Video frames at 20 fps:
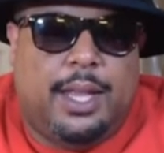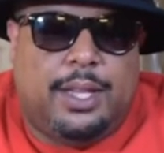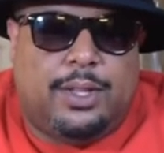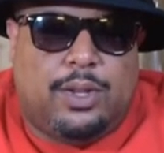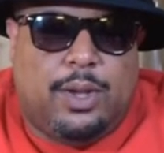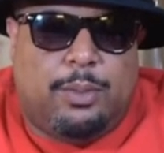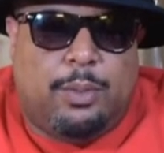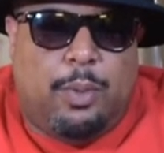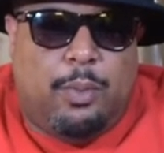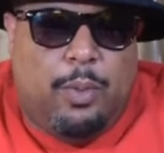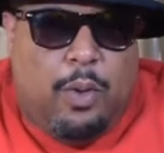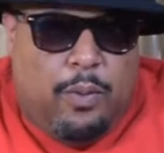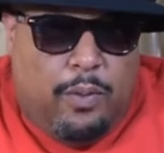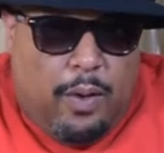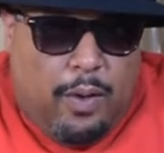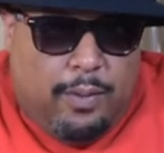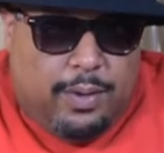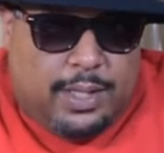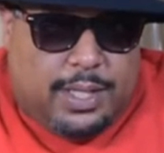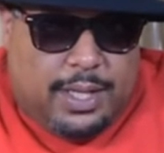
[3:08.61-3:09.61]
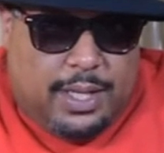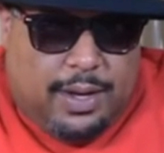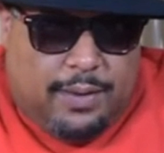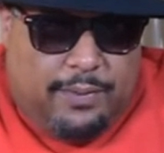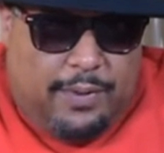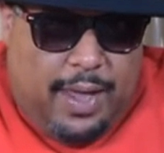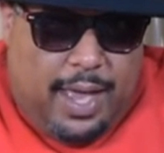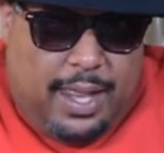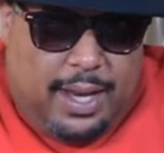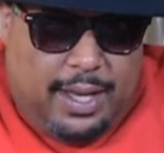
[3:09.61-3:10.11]
So I'm going to move over to
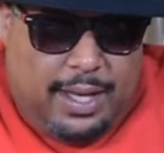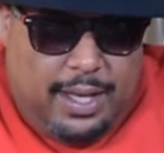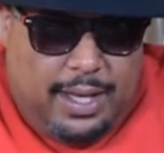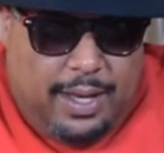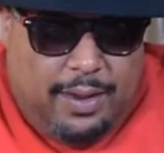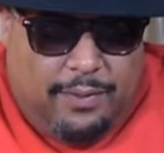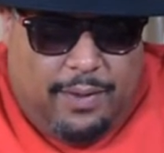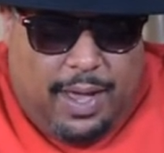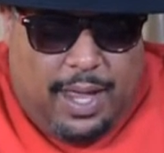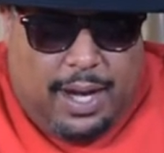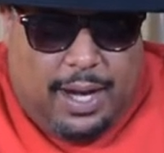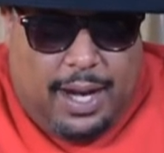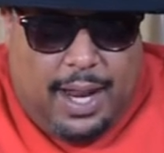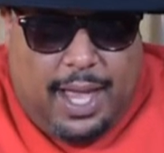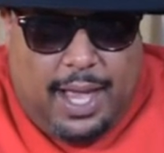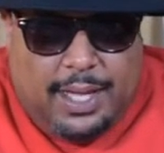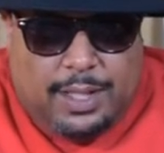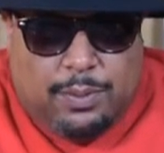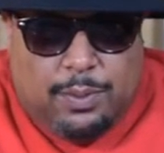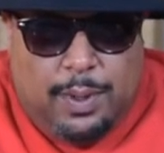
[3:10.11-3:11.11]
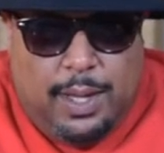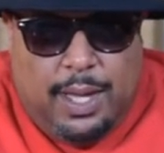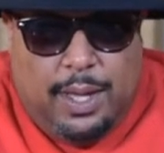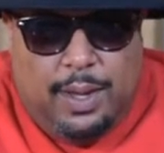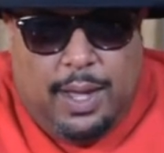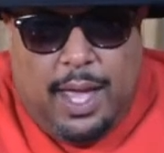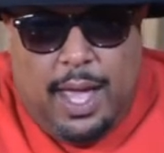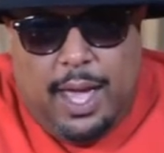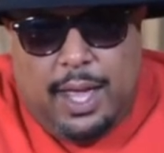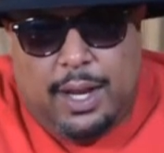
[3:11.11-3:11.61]
Nevada. Nevada last
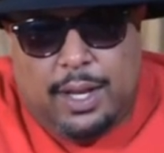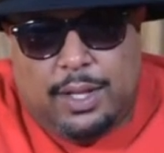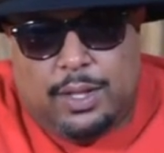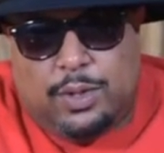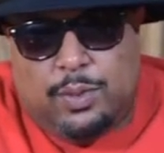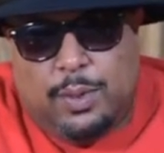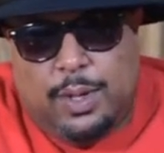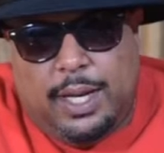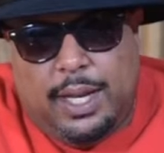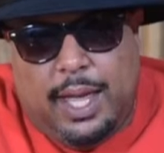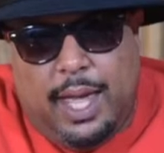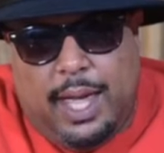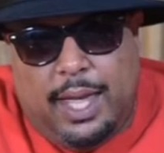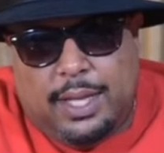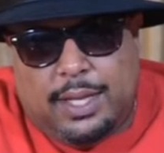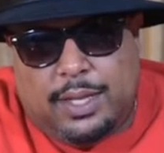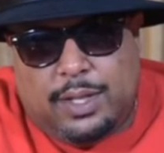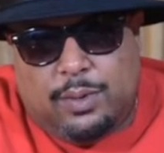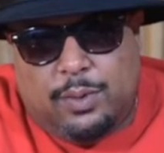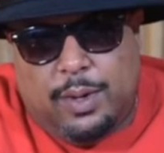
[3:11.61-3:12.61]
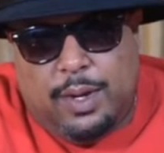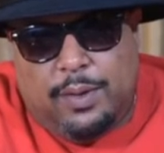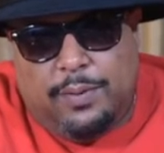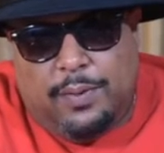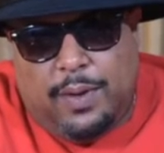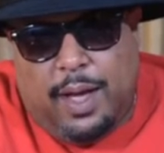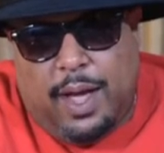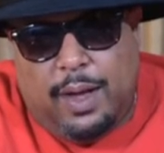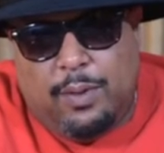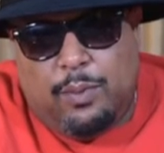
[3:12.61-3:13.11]
week had a
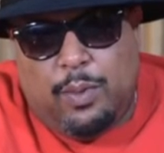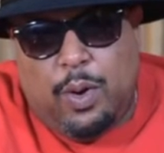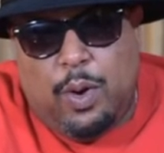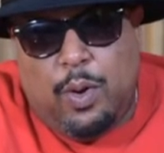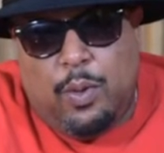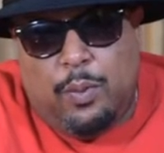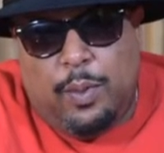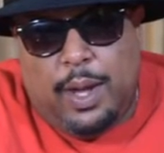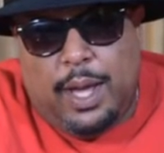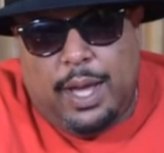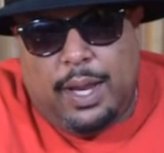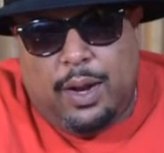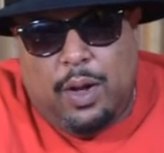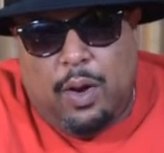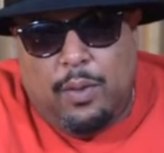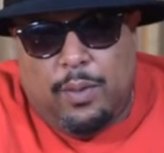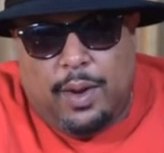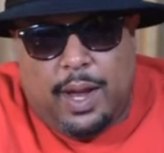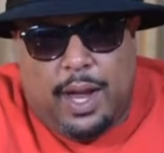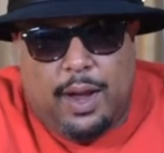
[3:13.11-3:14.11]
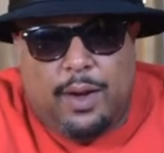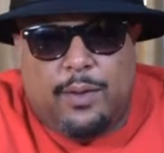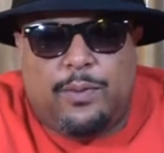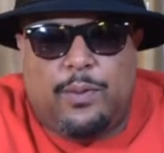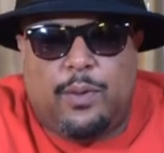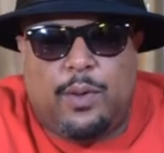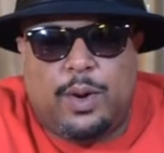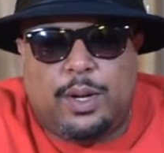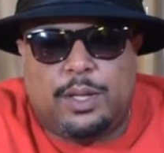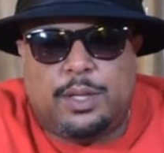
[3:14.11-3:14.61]
28-25 road win over Air
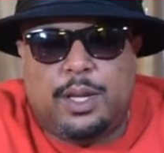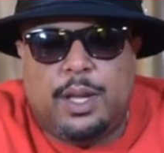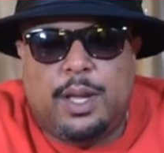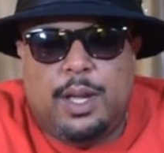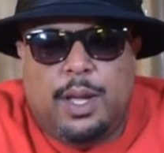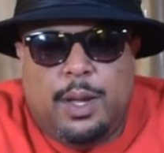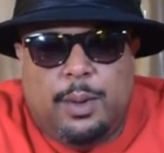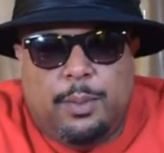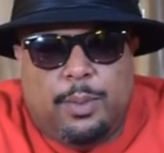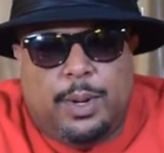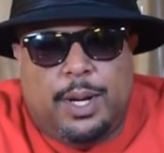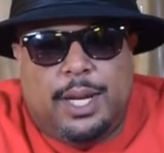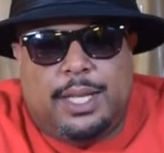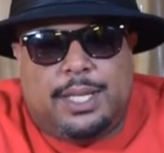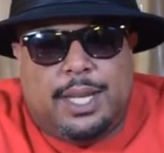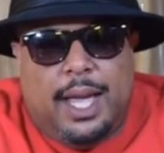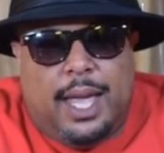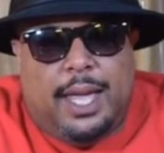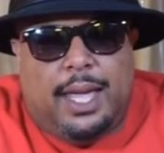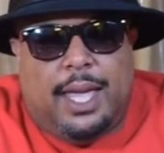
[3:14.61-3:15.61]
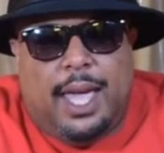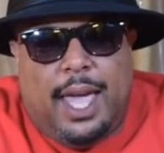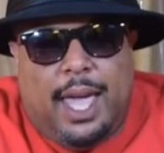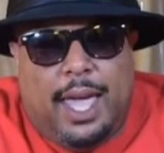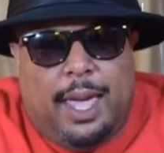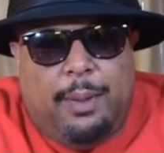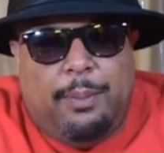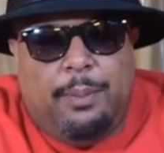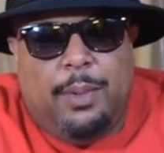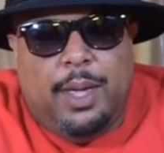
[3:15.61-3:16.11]
Force. Pretty tight
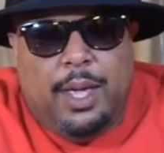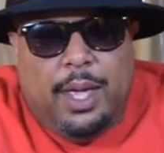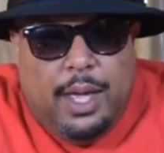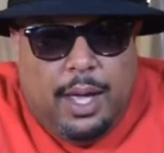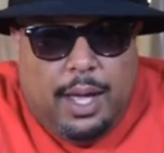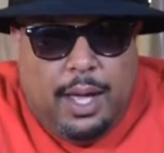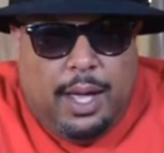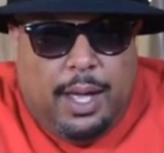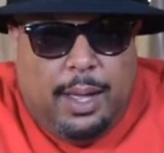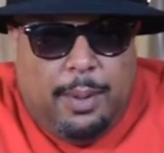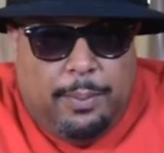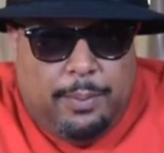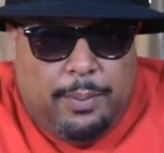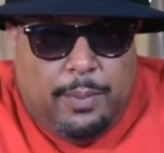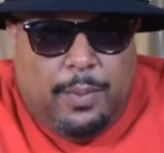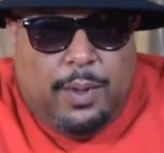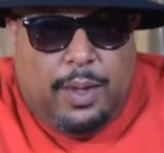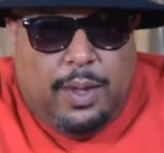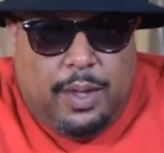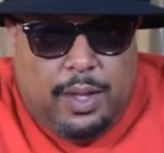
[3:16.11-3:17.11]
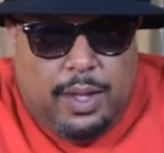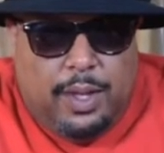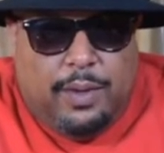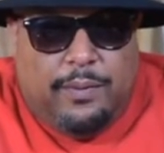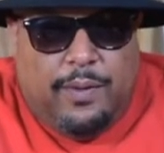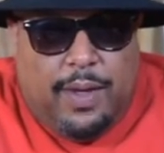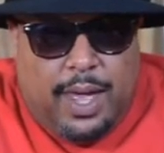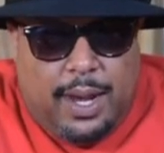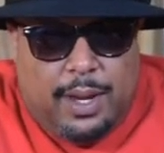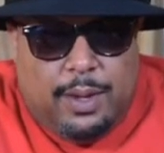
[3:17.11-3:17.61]
game.
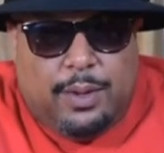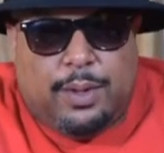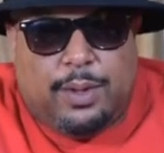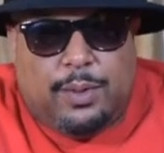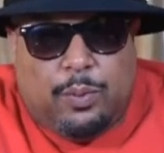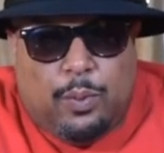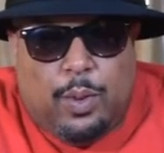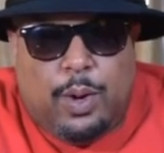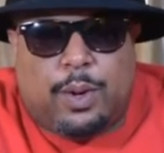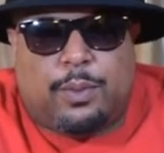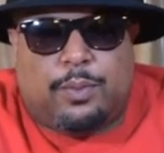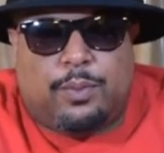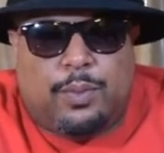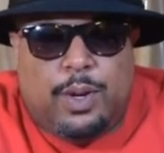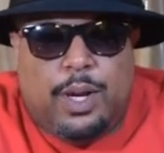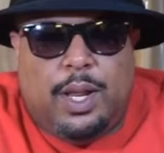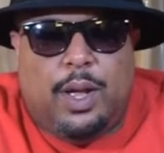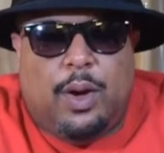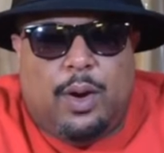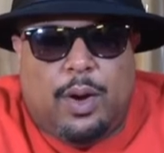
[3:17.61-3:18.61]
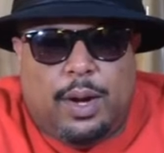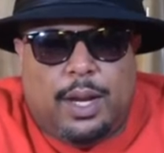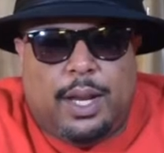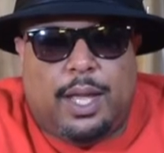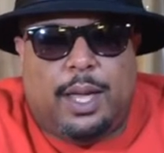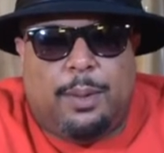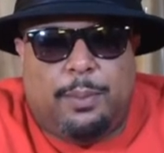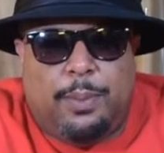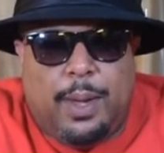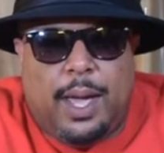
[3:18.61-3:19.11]
Nevada worked really hard to
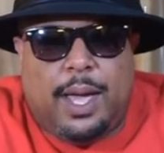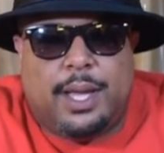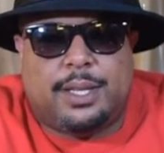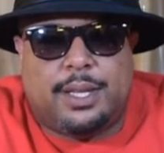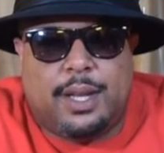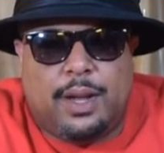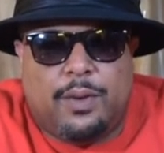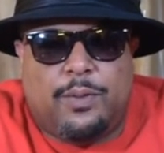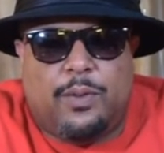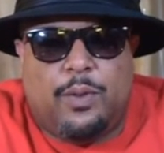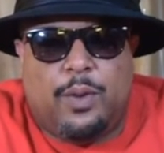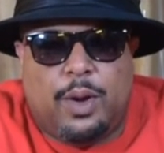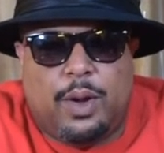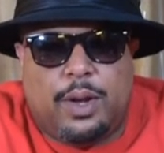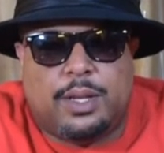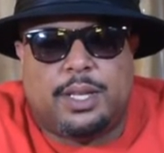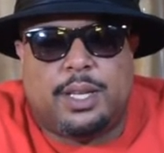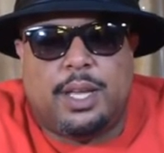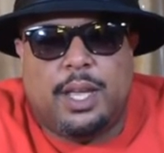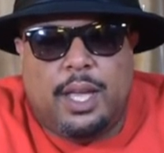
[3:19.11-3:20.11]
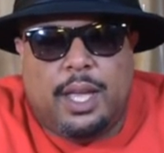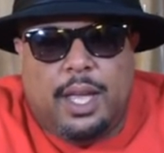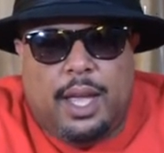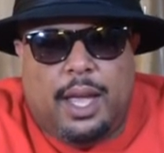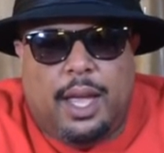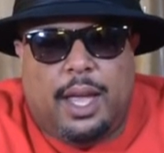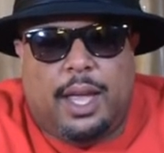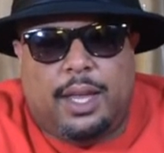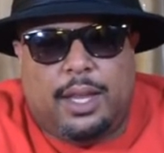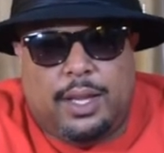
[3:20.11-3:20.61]
get past Air Force,
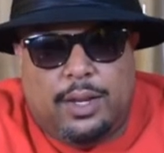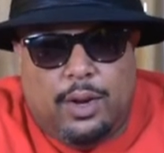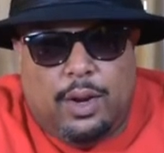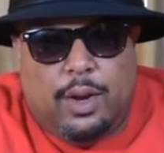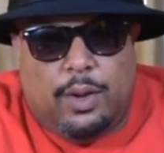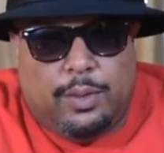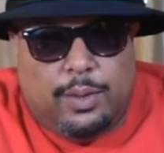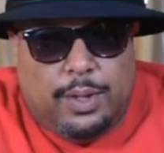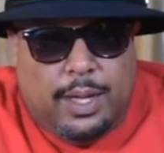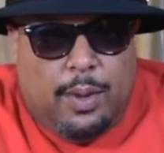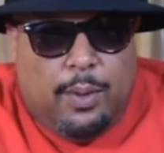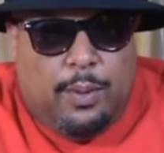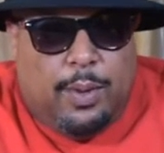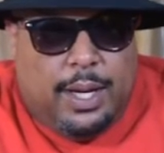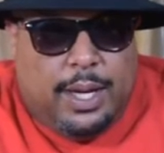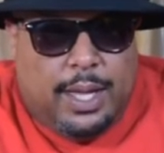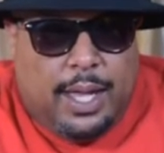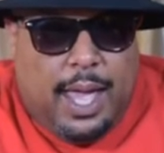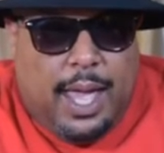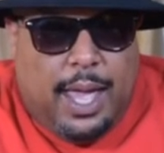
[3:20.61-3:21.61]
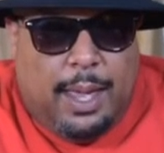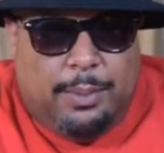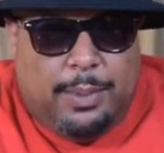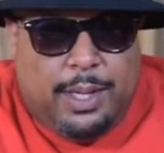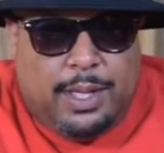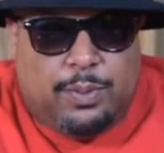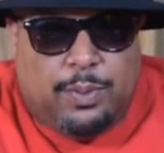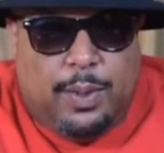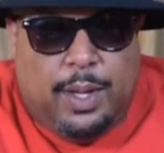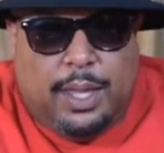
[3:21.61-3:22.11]
and you know they won the game.
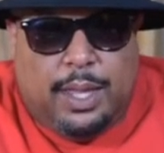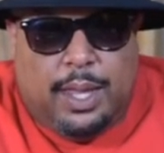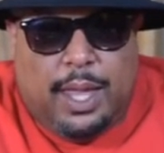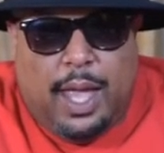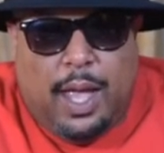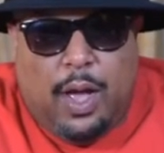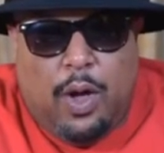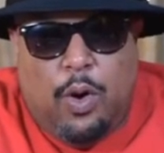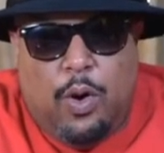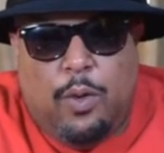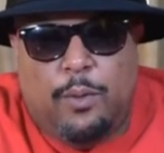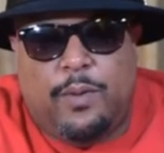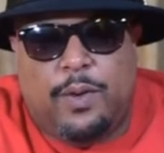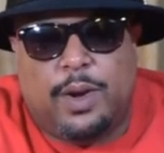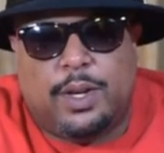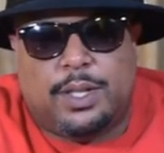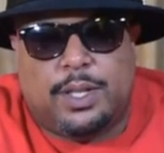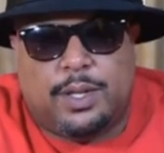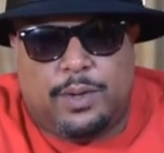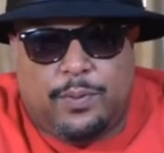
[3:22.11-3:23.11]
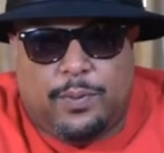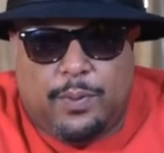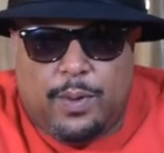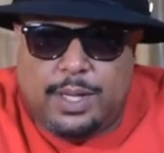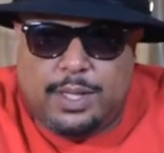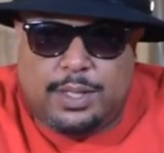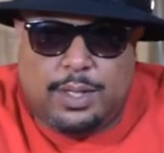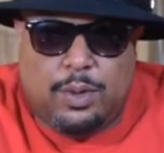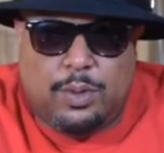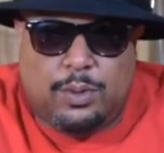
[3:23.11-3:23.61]
This week they home versus
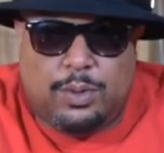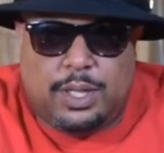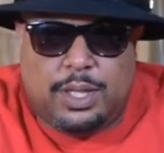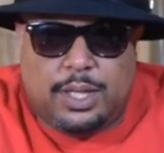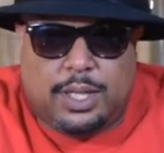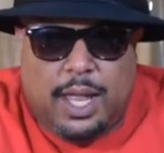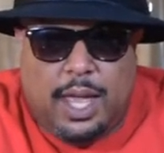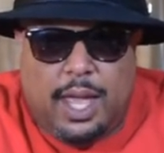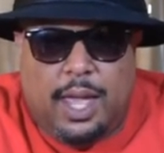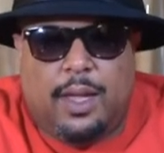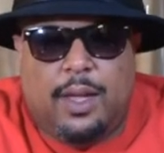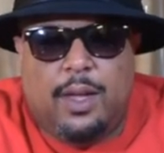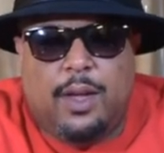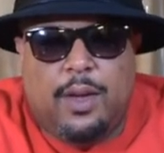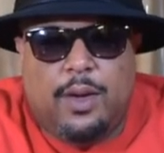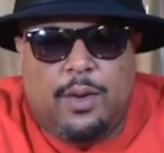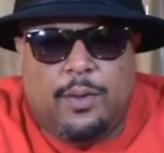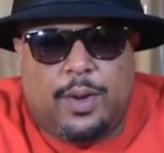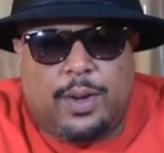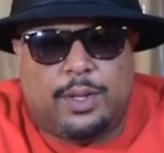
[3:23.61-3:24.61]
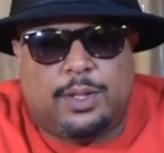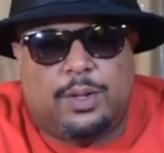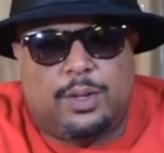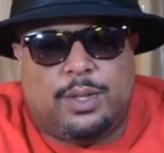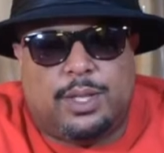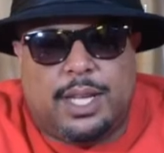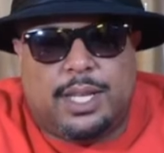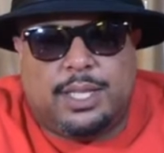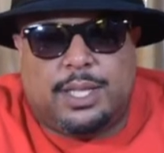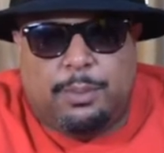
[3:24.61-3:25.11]
Fresno State. Fresno
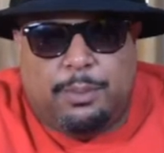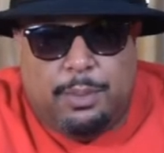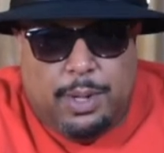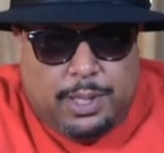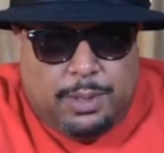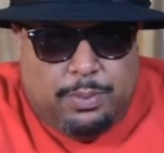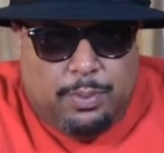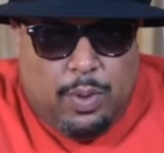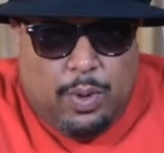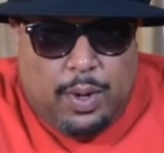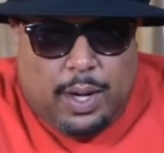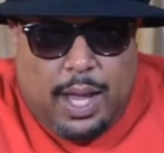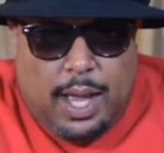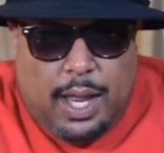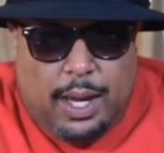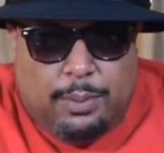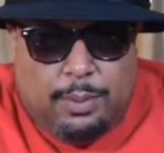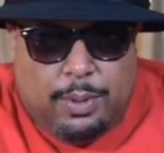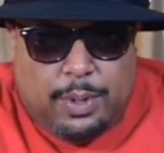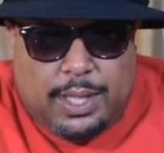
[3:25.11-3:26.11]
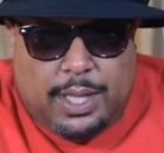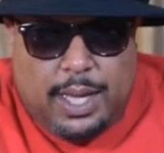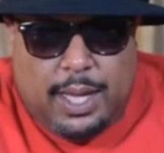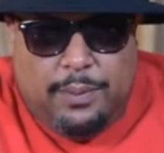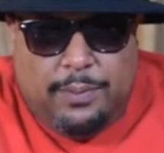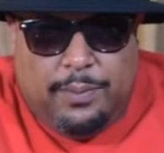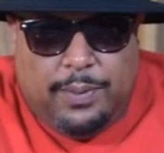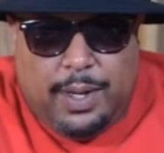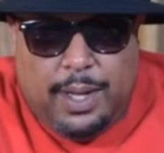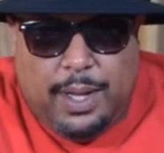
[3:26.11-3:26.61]
State's a much more caliber
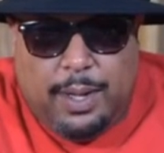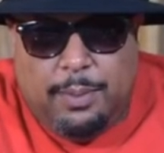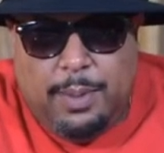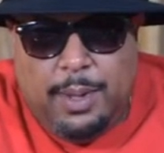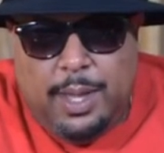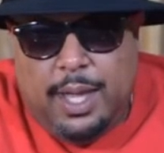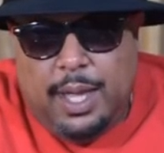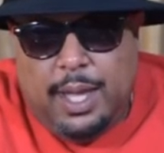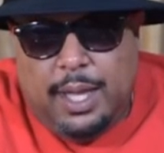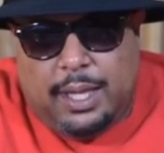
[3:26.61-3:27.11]
team for them.